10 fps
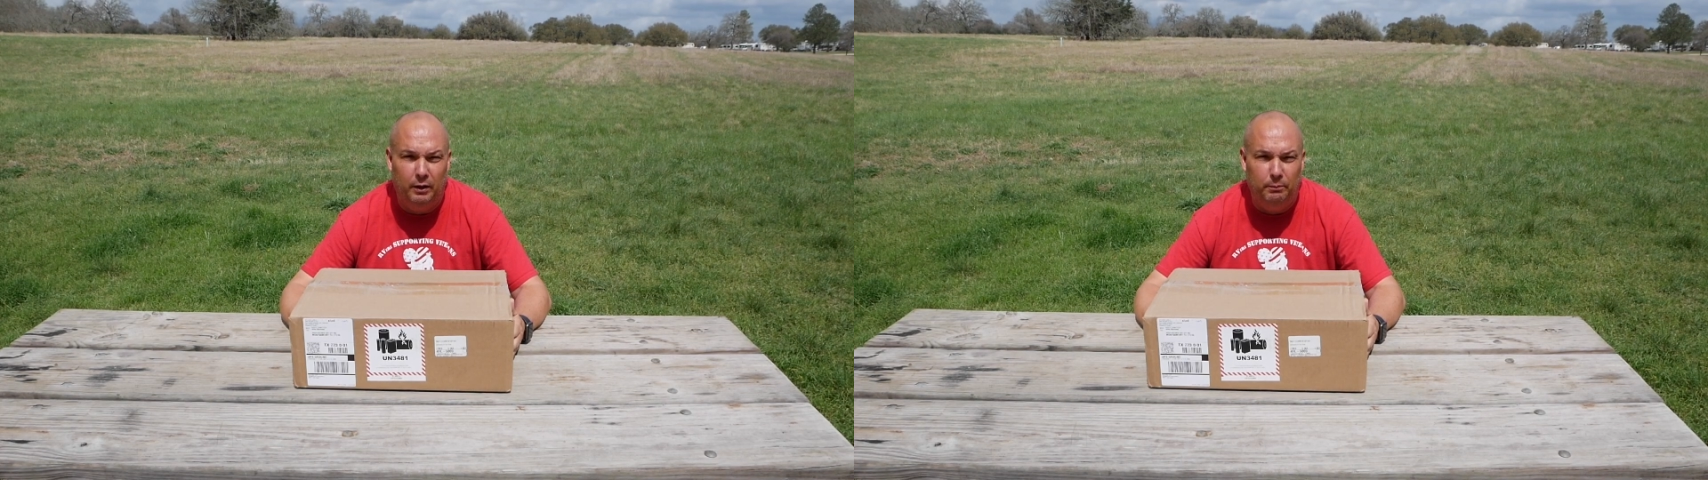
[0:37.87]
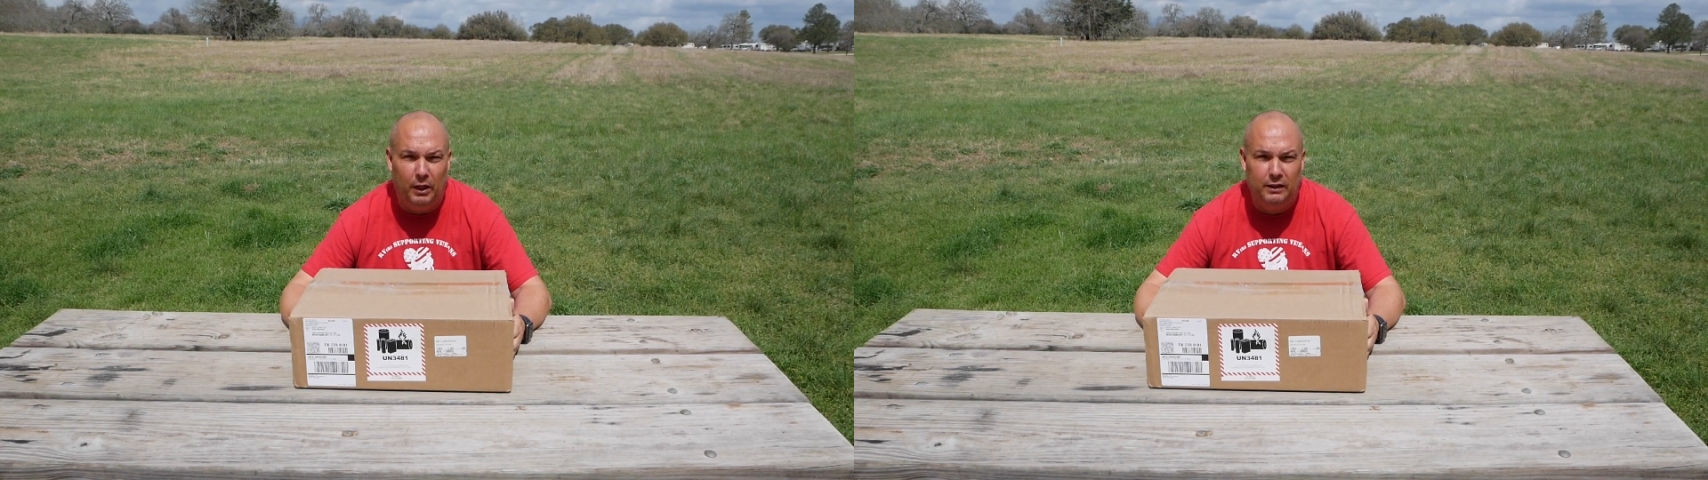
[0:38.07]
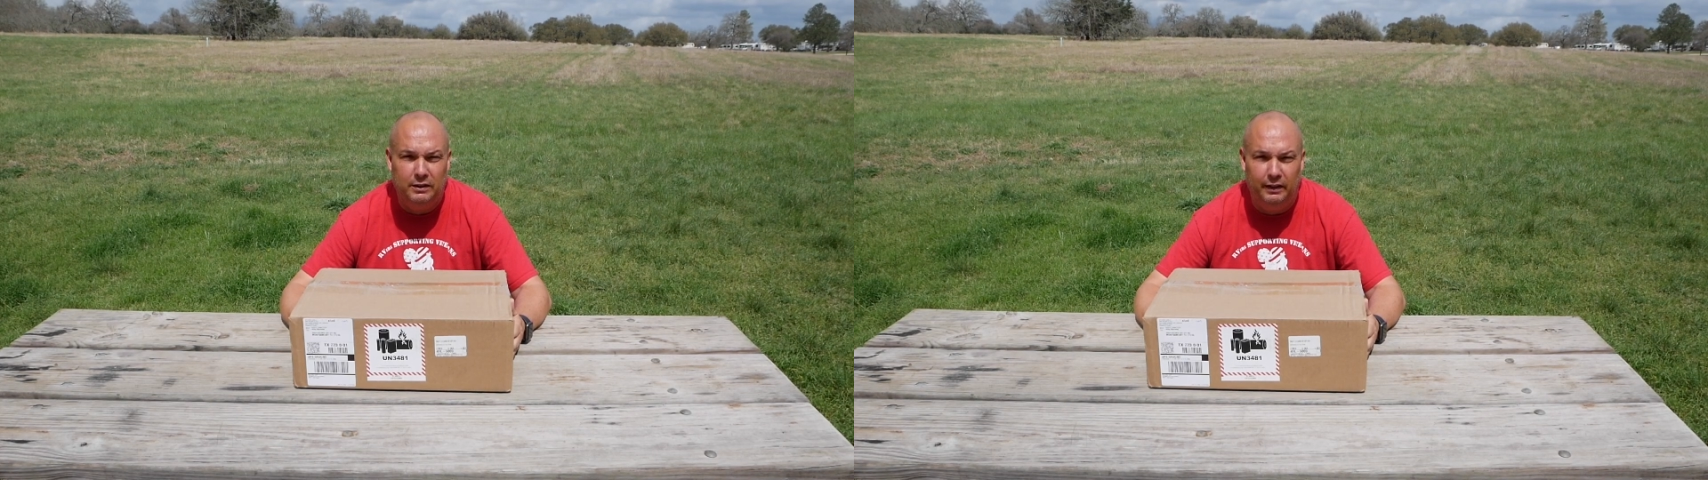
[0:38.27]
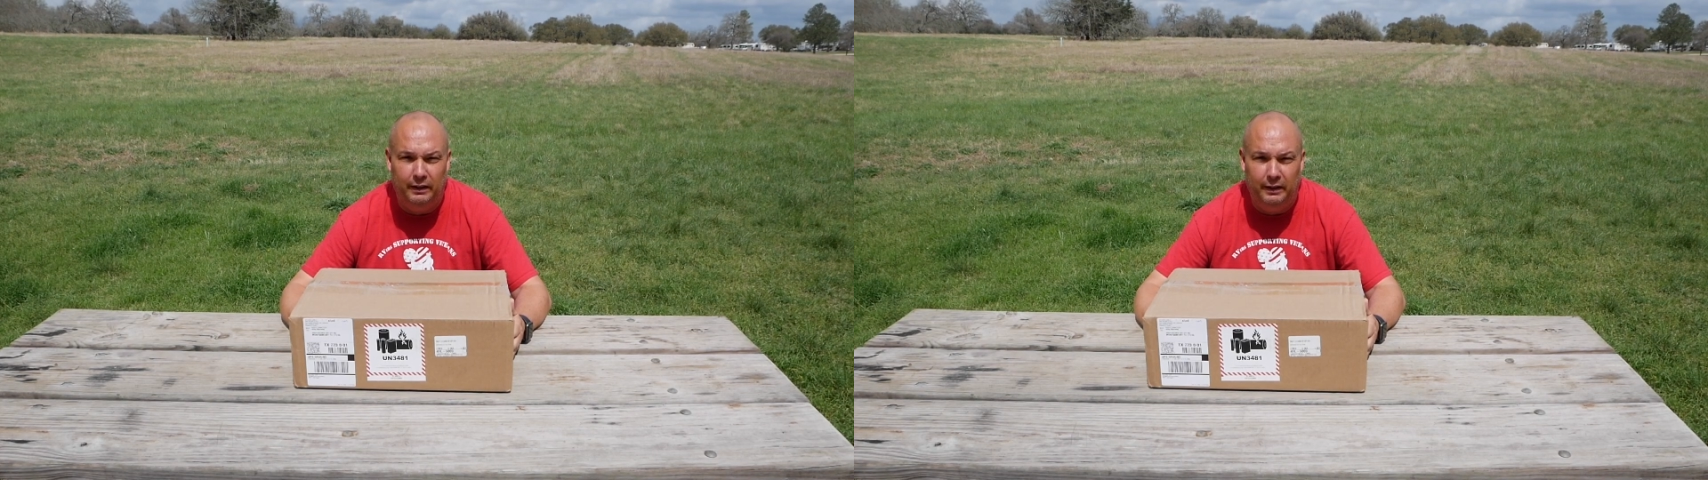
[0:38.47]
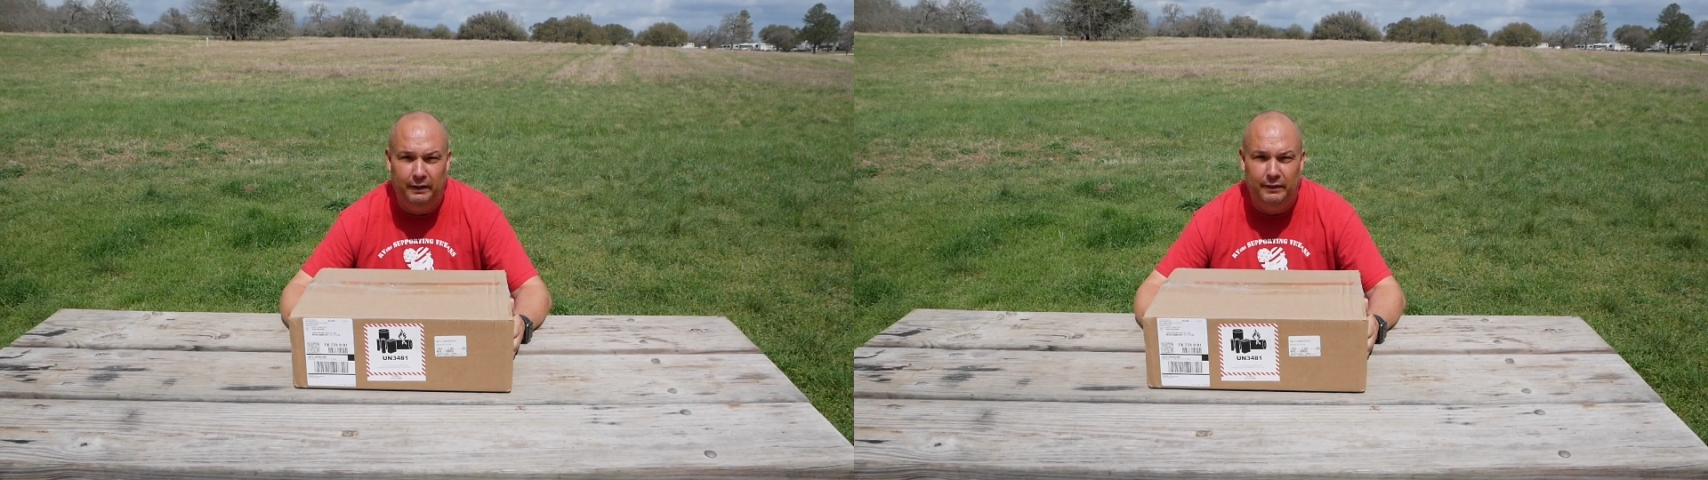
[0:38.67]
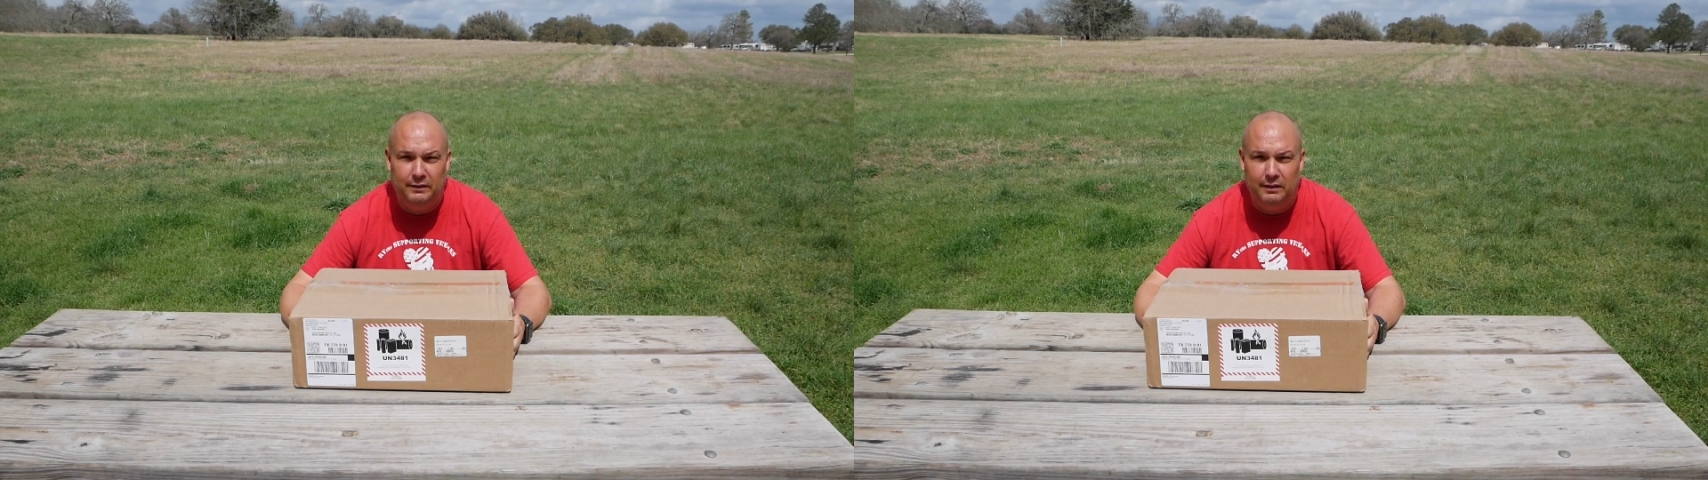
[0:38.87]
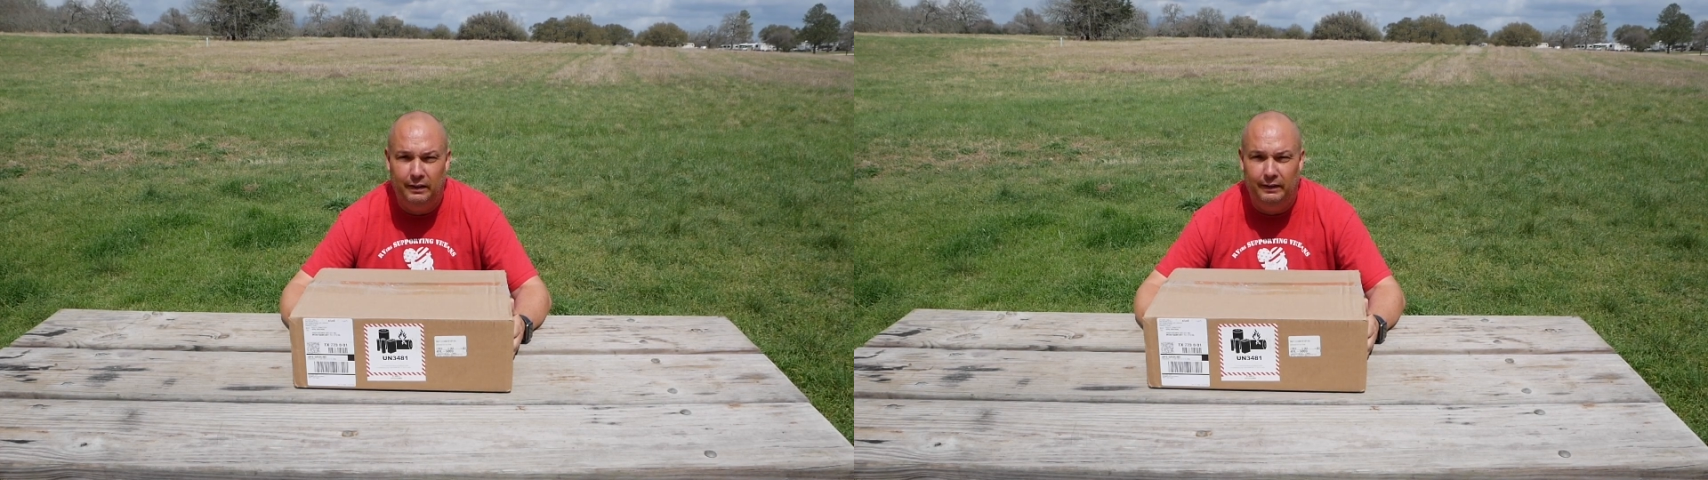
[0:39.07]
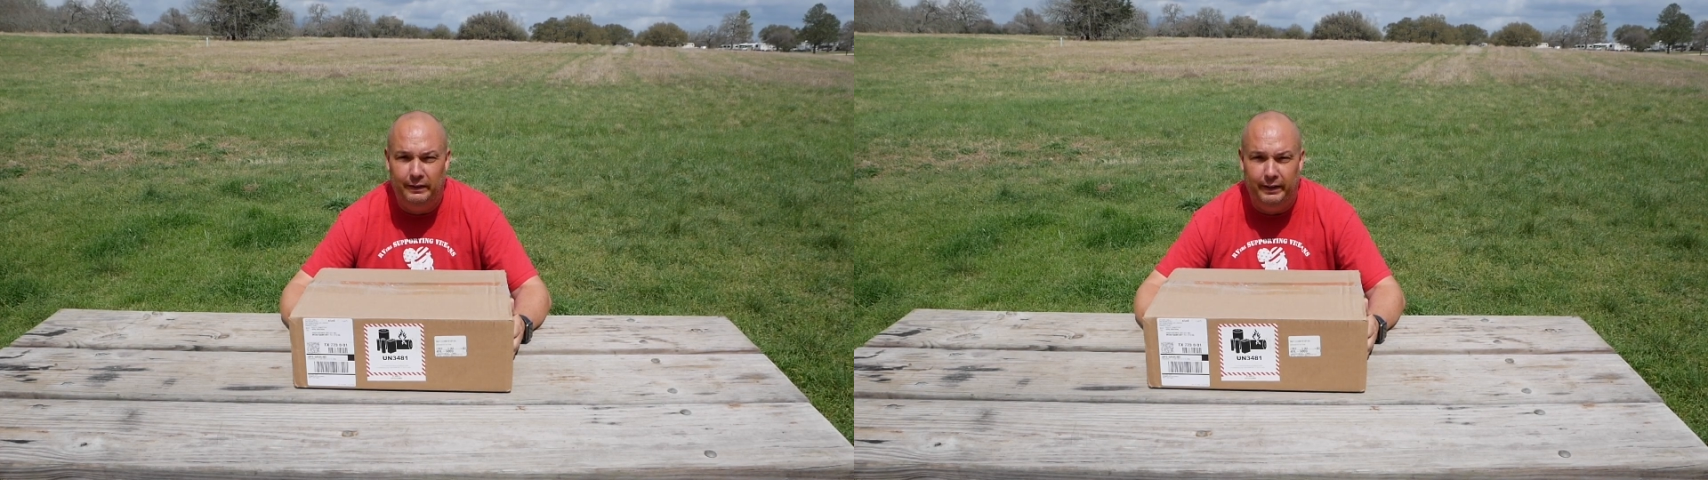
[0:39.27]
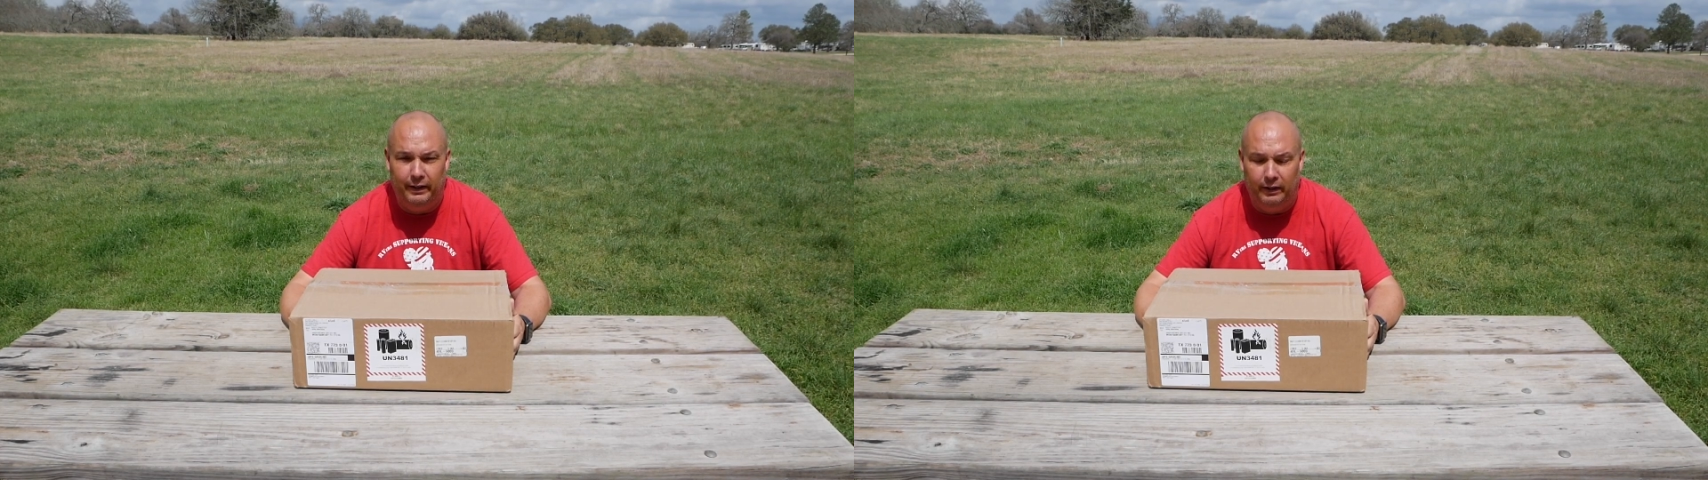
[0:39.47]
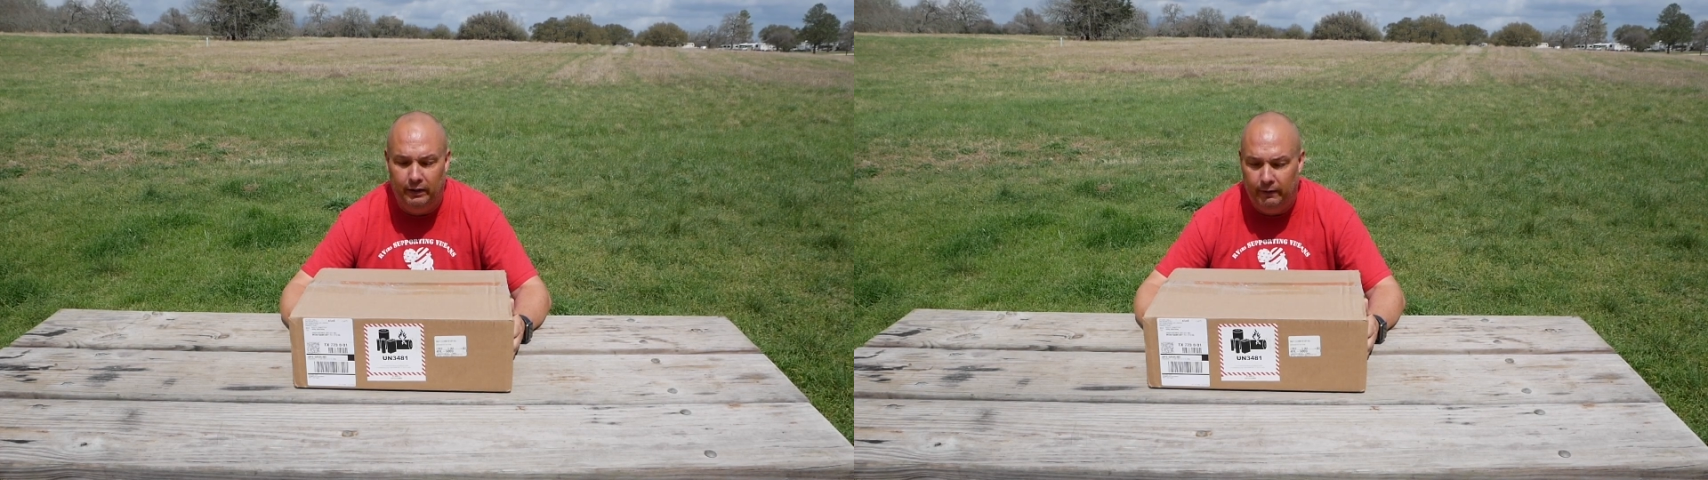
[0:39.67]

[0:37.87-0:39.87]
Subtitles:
unboxing and getting this thing in the air.